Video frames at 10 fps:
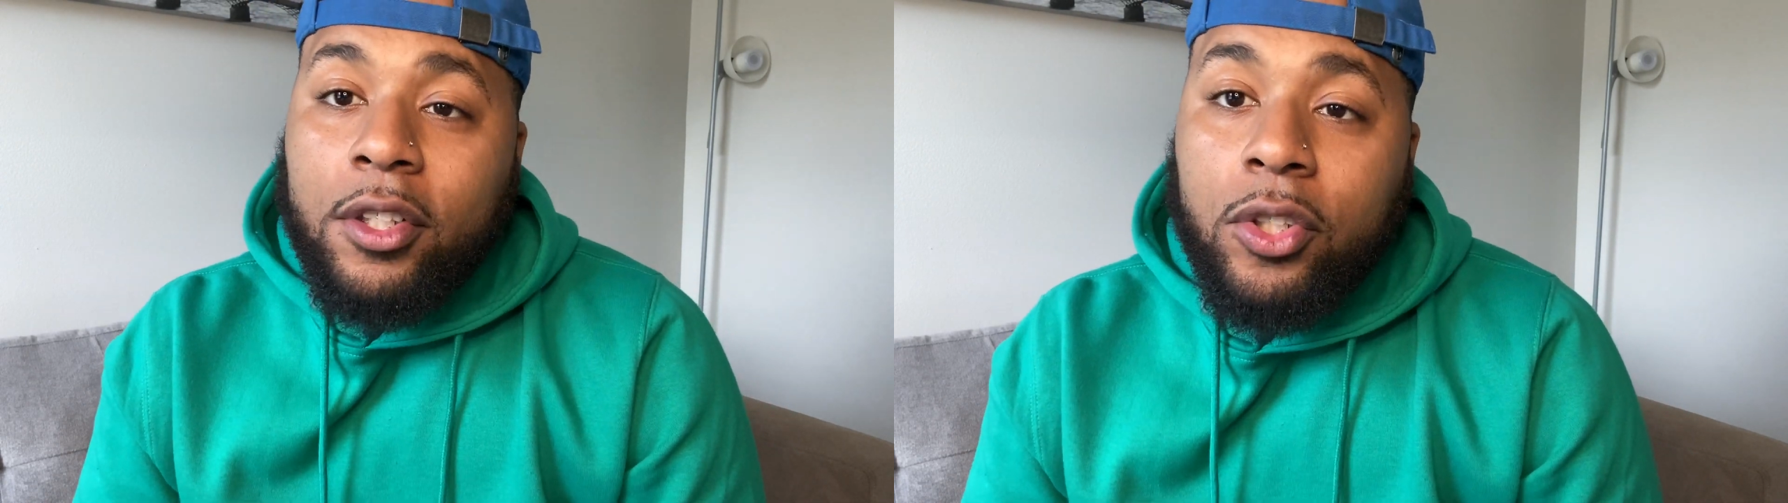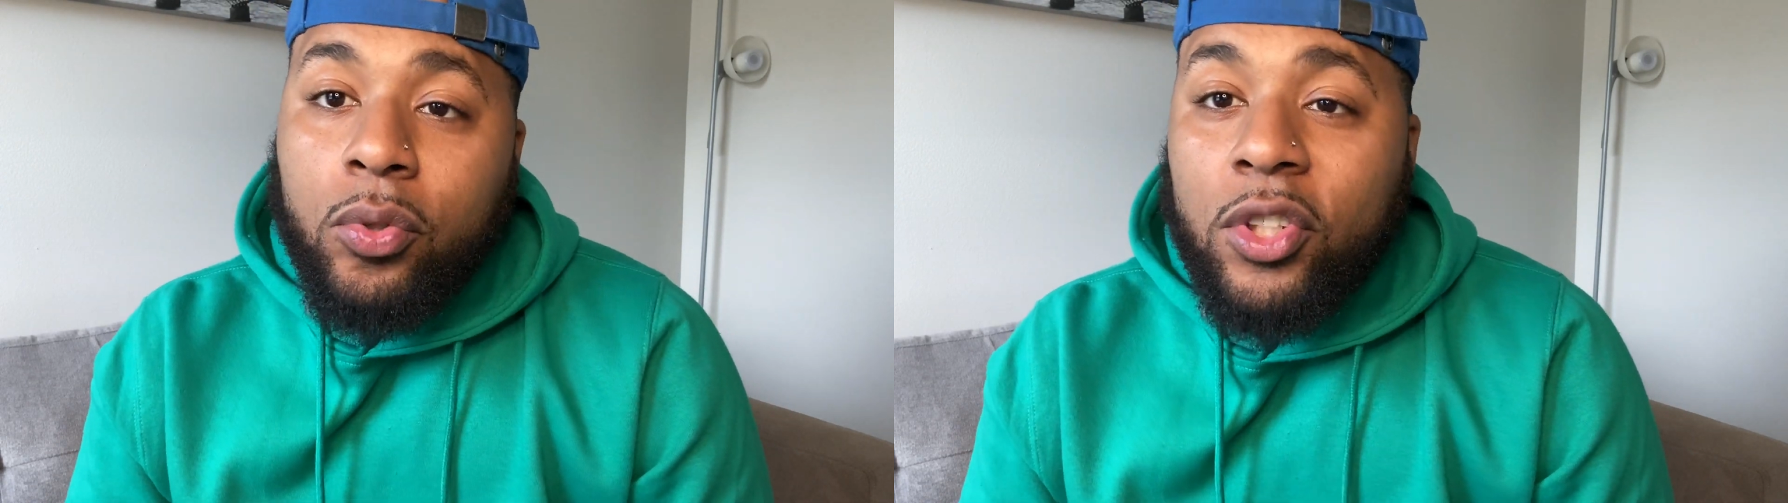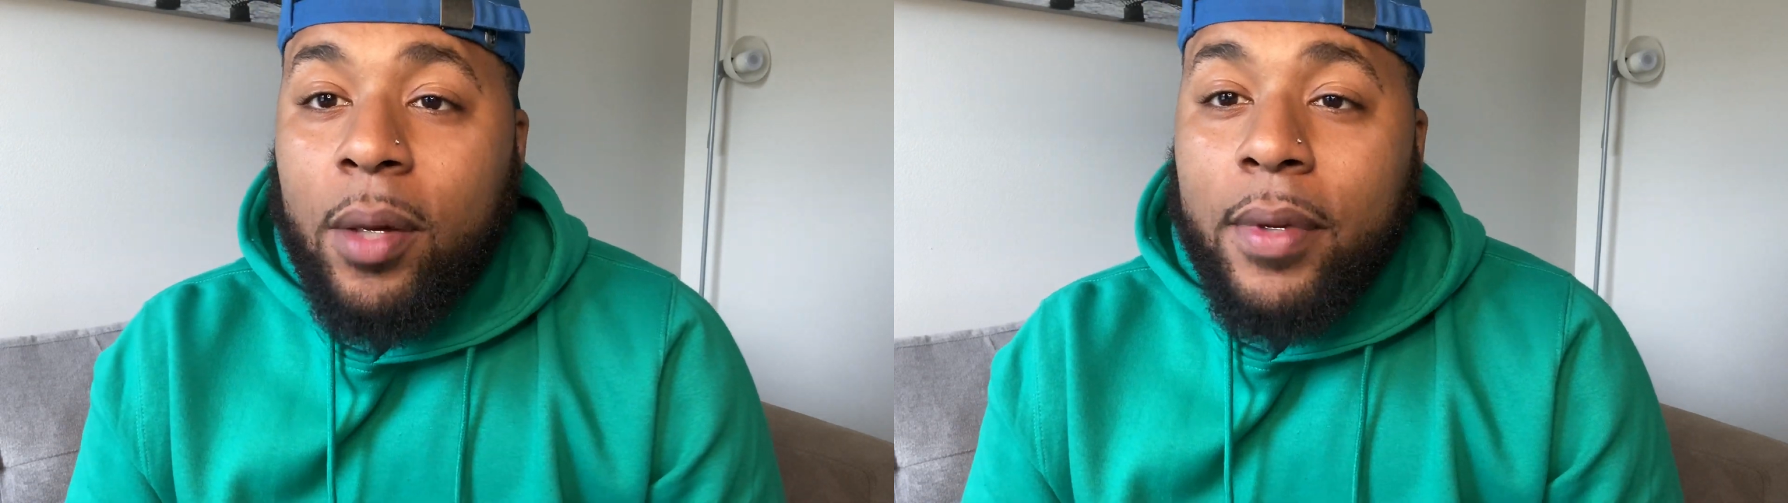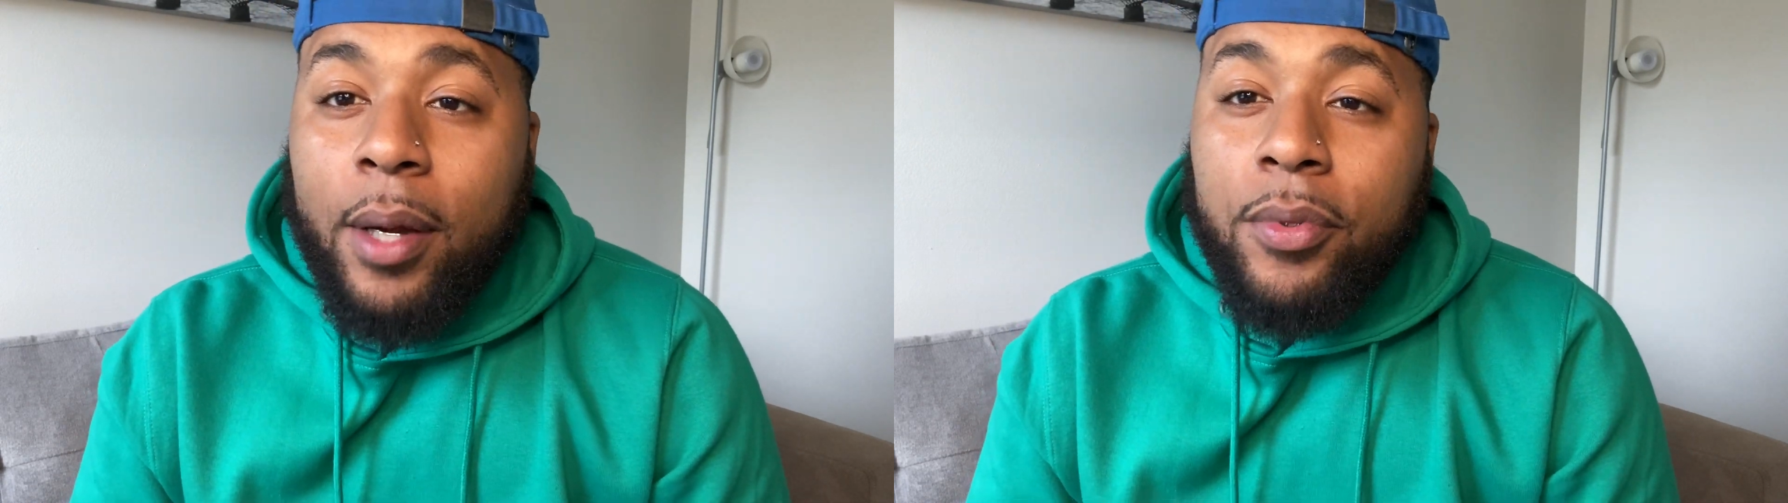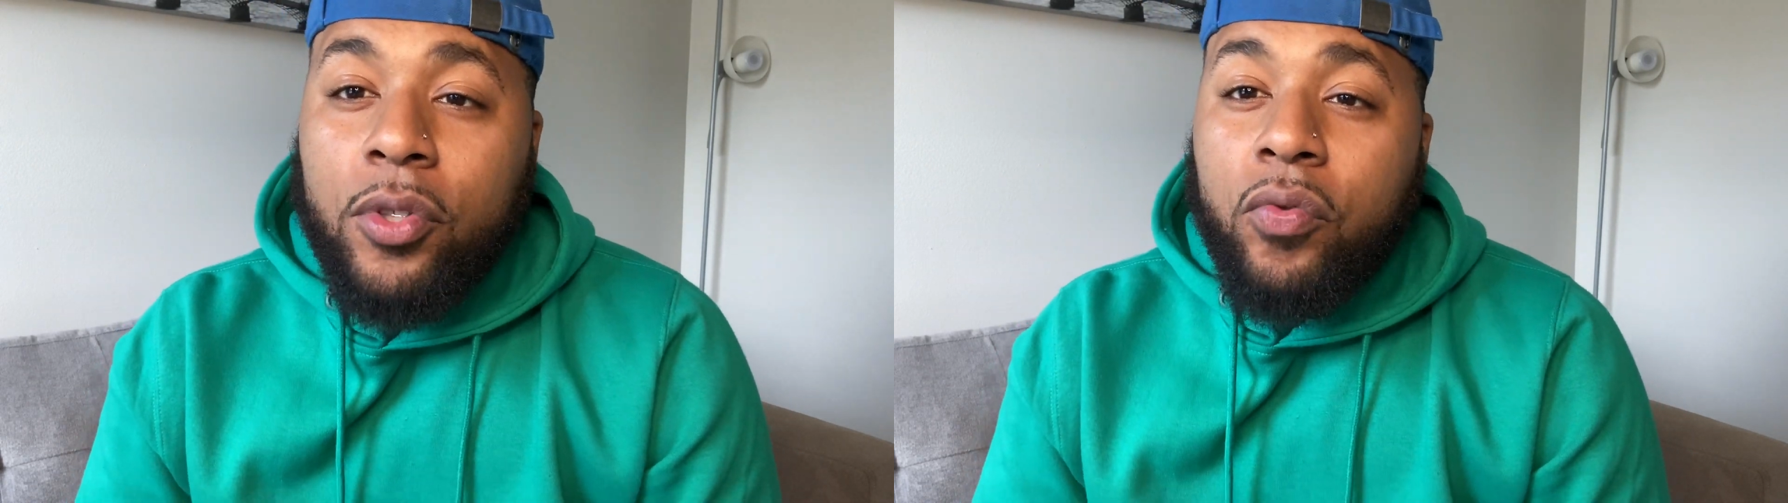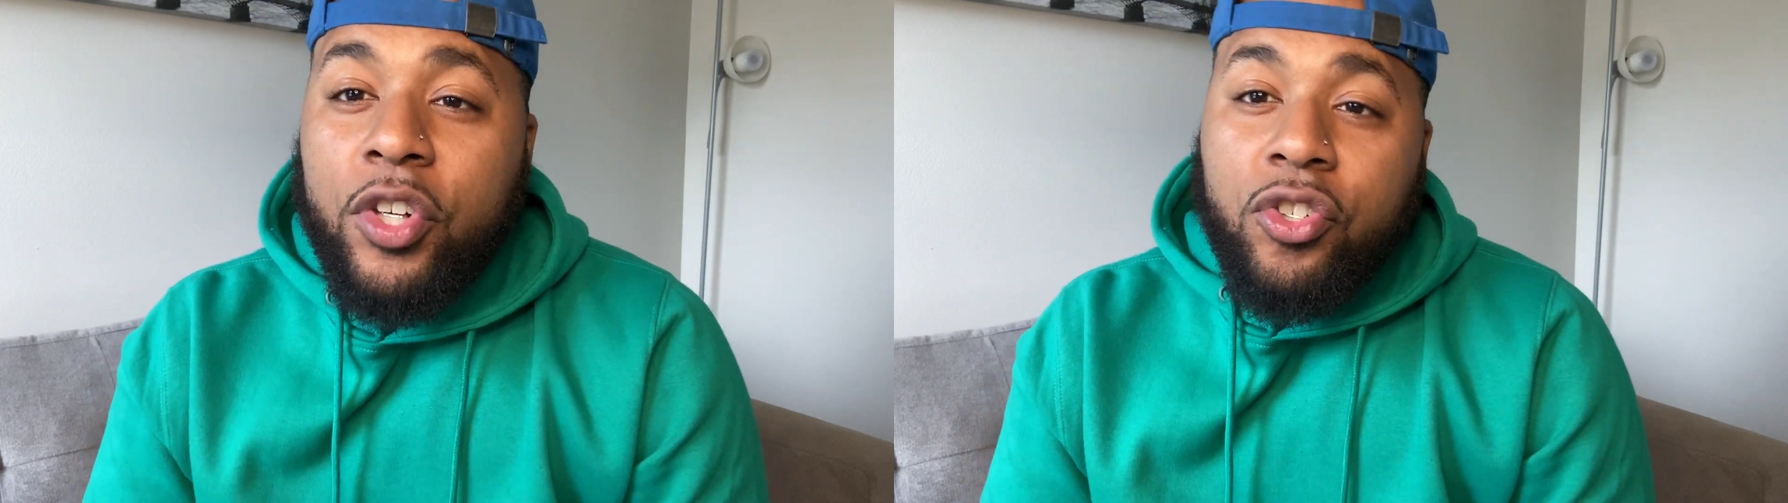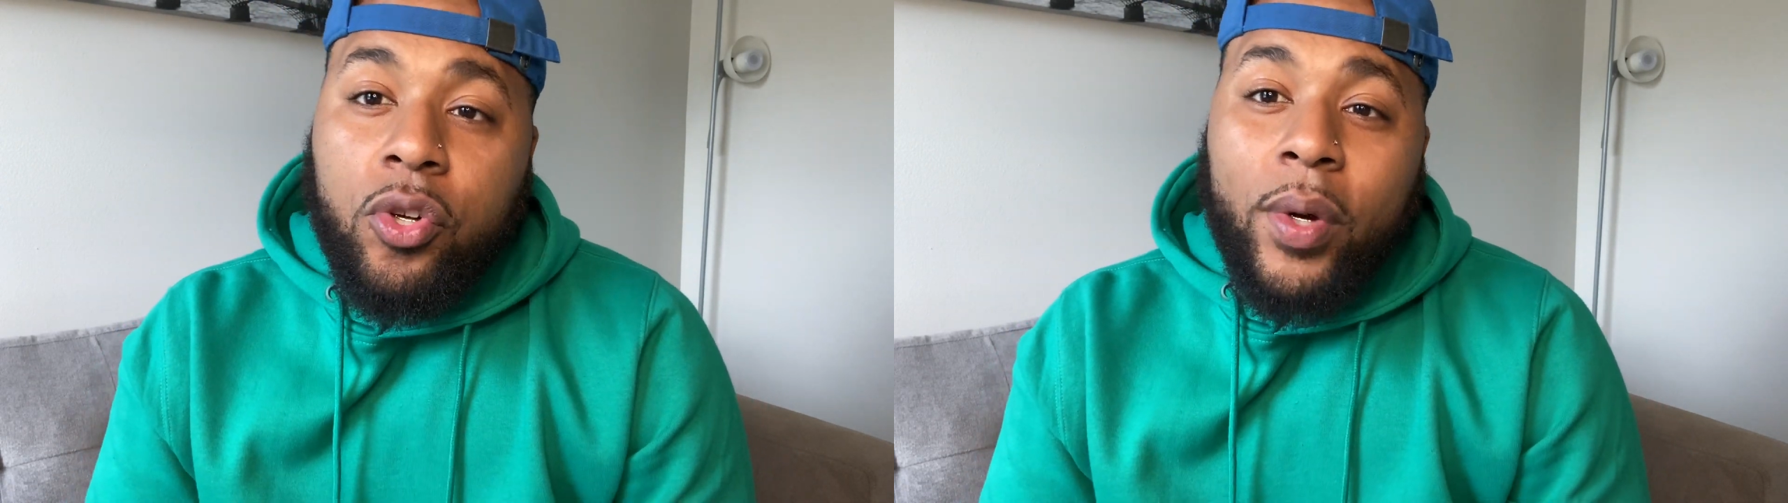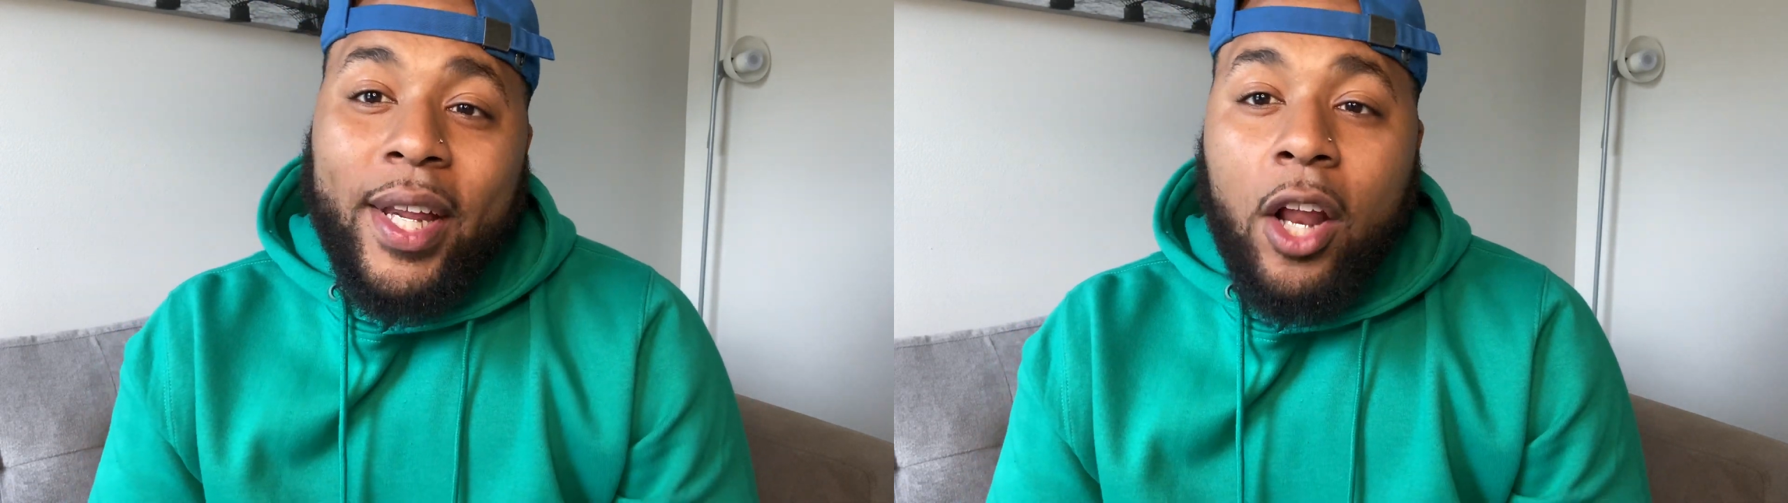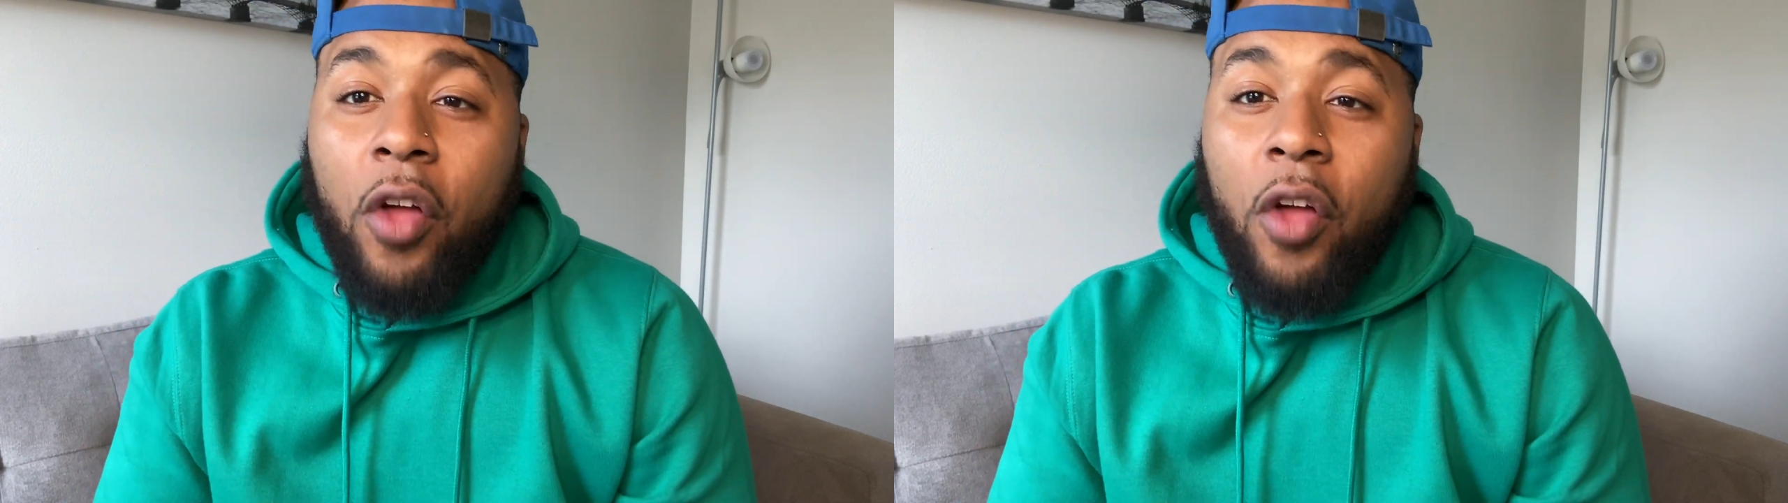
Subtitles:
to do something that was original and